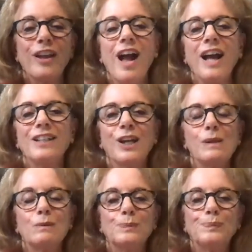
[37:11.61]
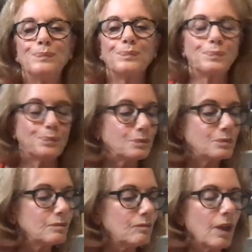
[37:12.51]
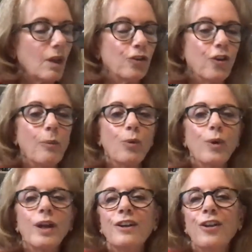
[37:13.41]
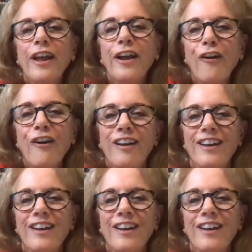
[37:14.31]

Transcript: I know. So, Maria, you there?